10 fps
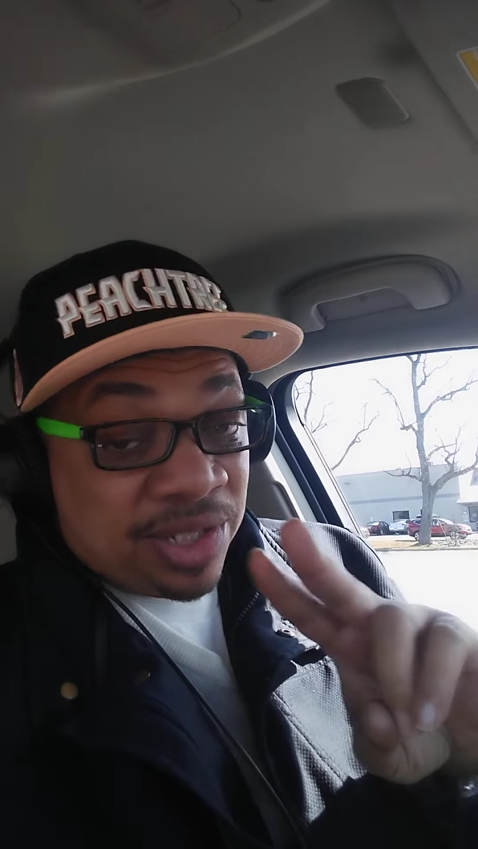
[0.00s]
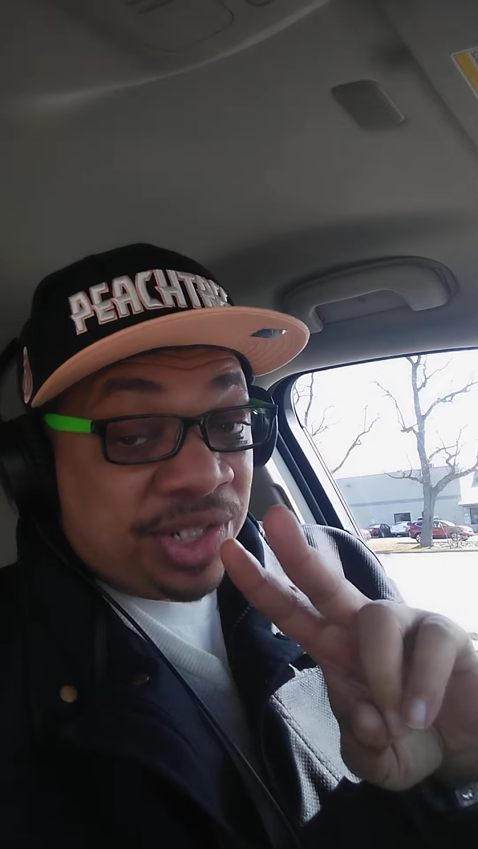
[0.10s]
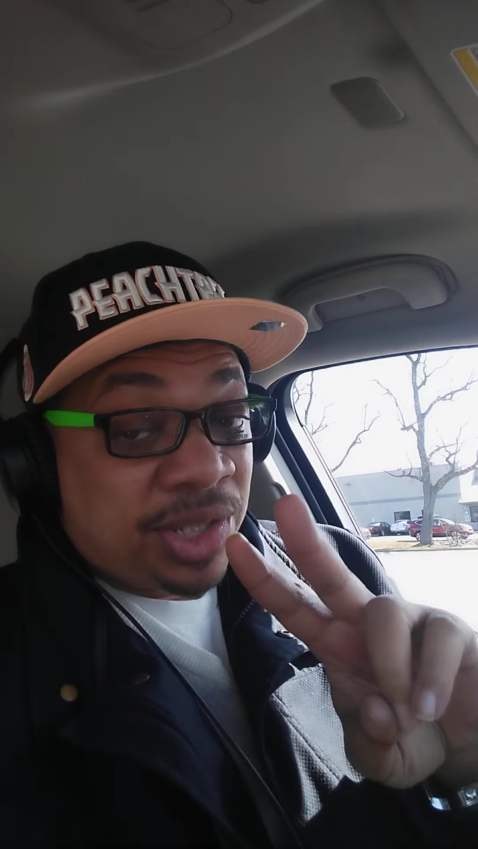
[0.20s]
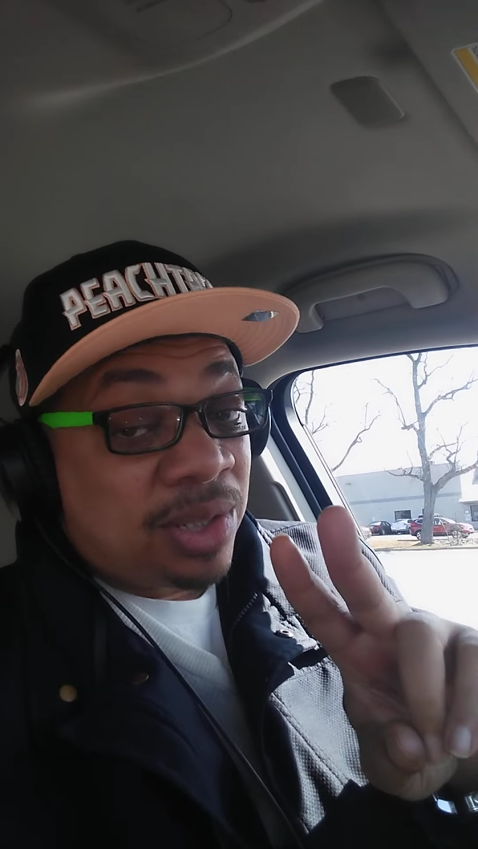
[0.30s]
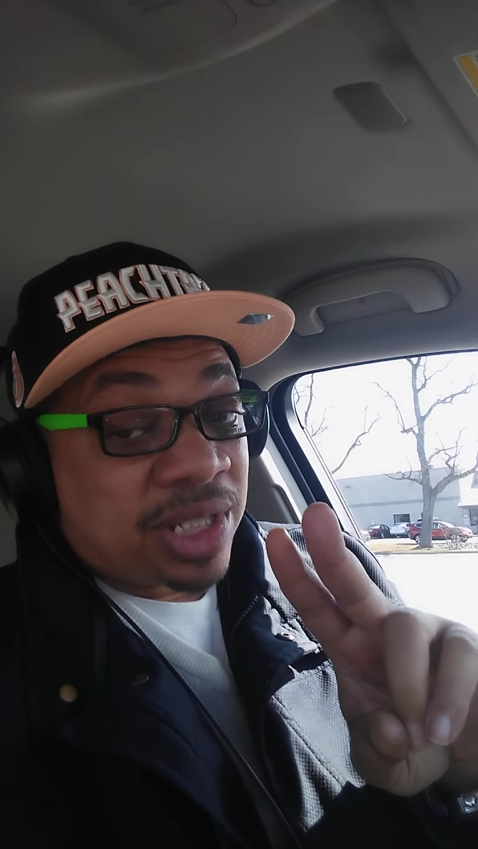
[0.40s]

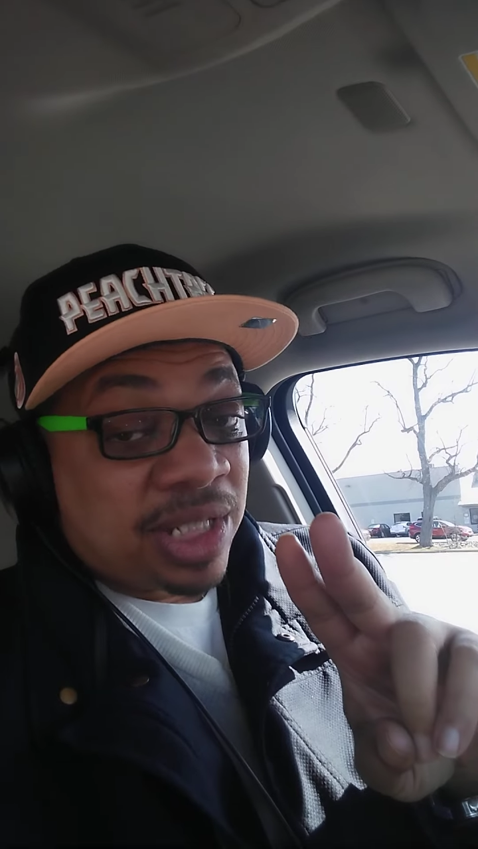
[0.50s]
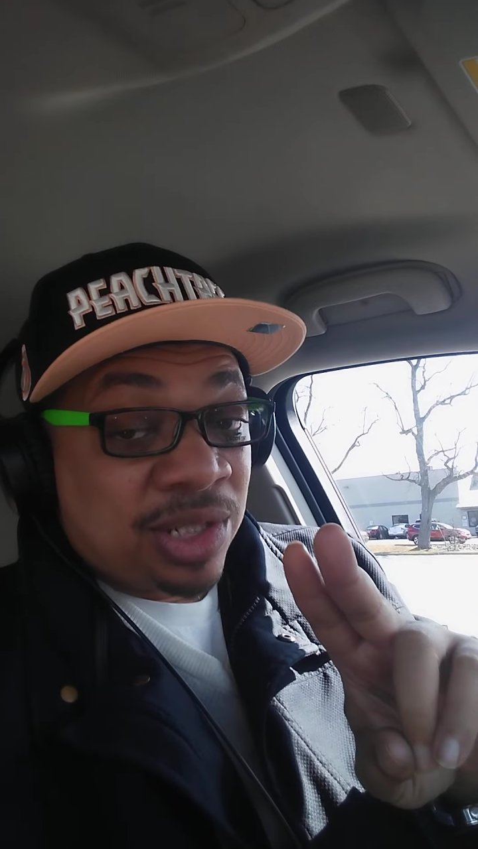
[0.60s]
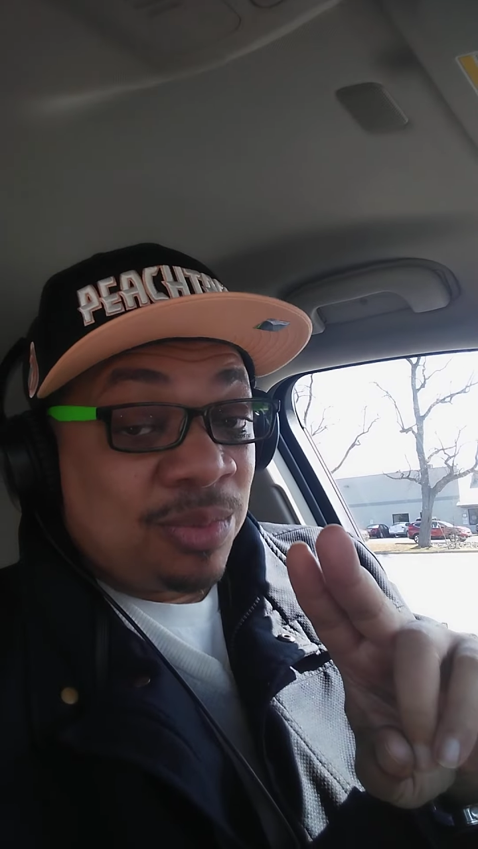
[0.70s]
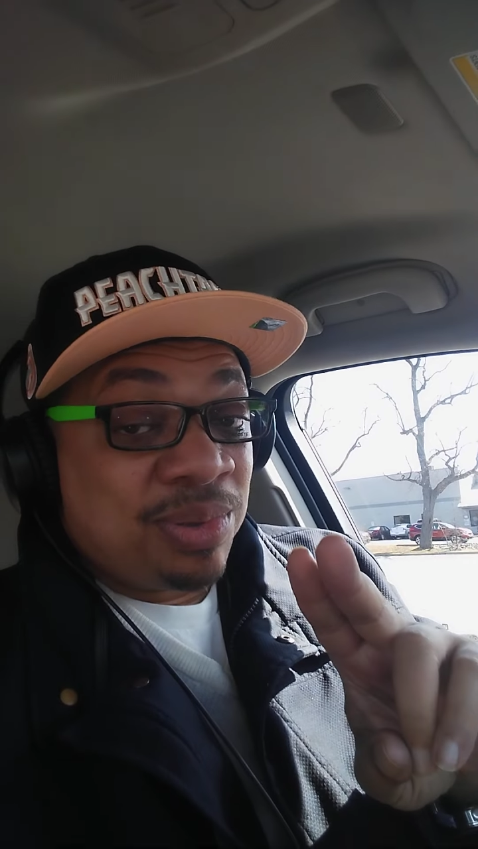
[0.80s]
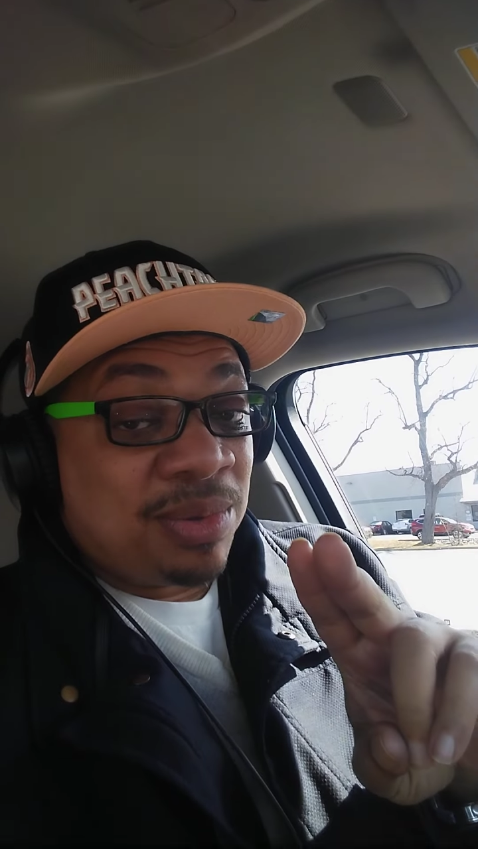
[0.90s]
assaulted
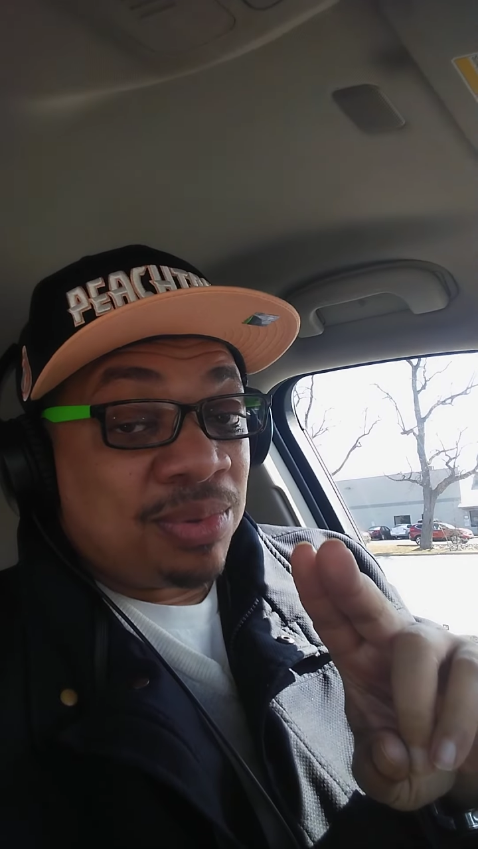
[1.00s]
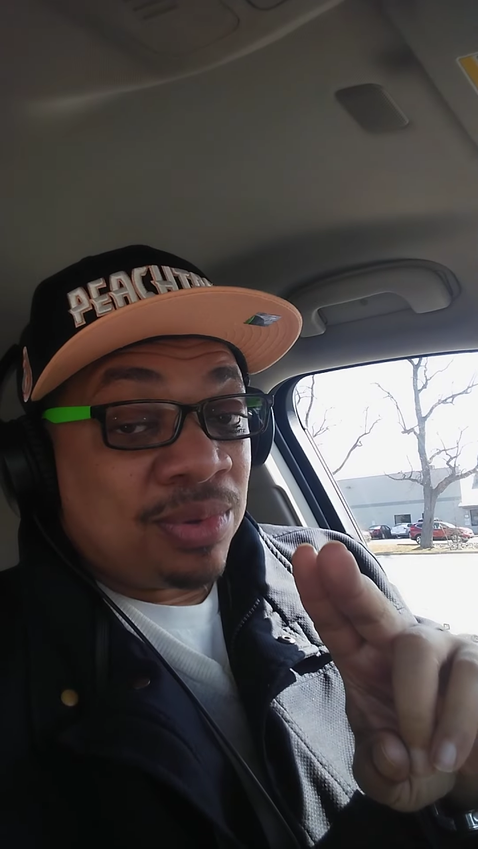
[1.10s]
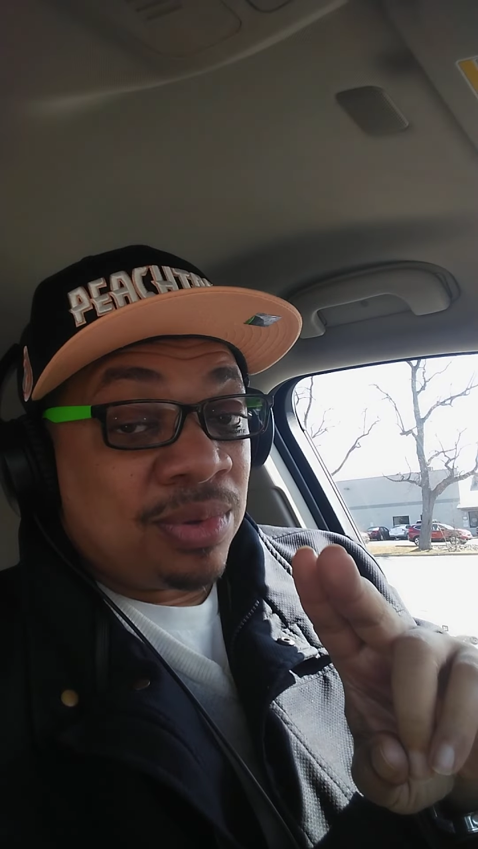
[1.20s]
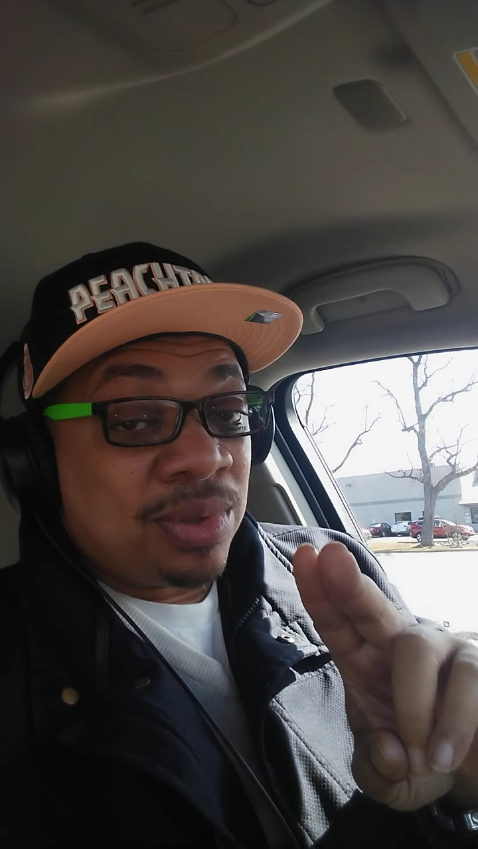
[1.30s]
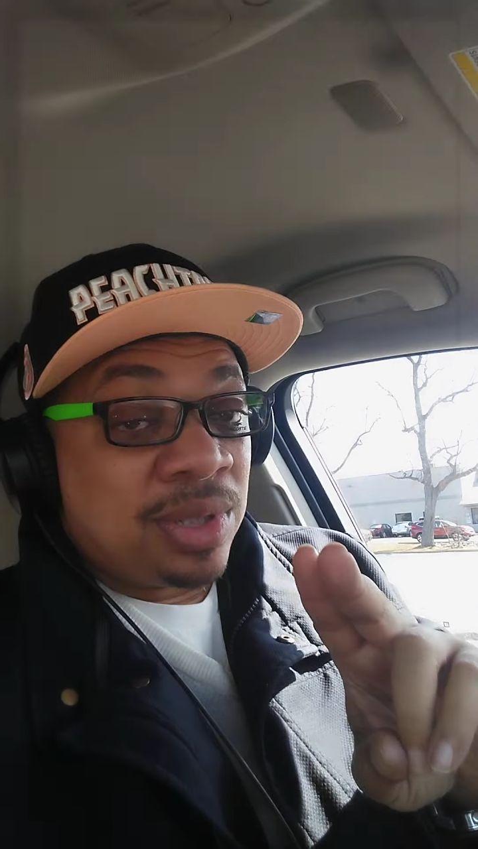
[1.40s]
two
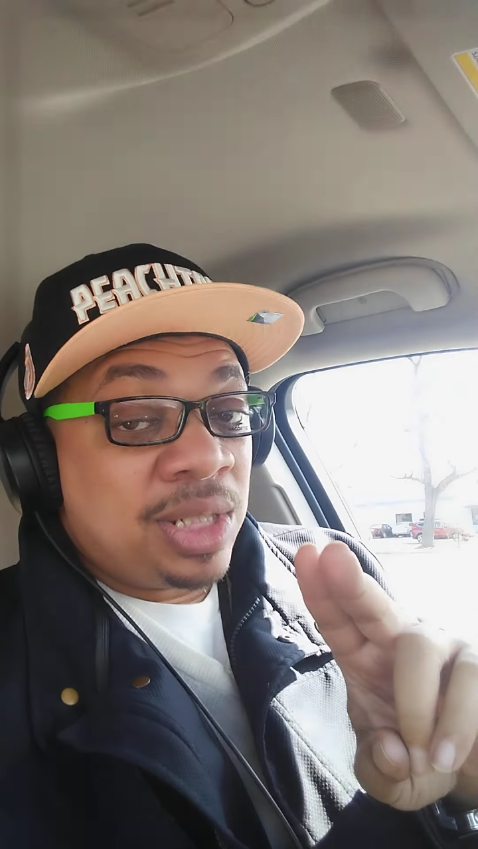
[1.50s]
people,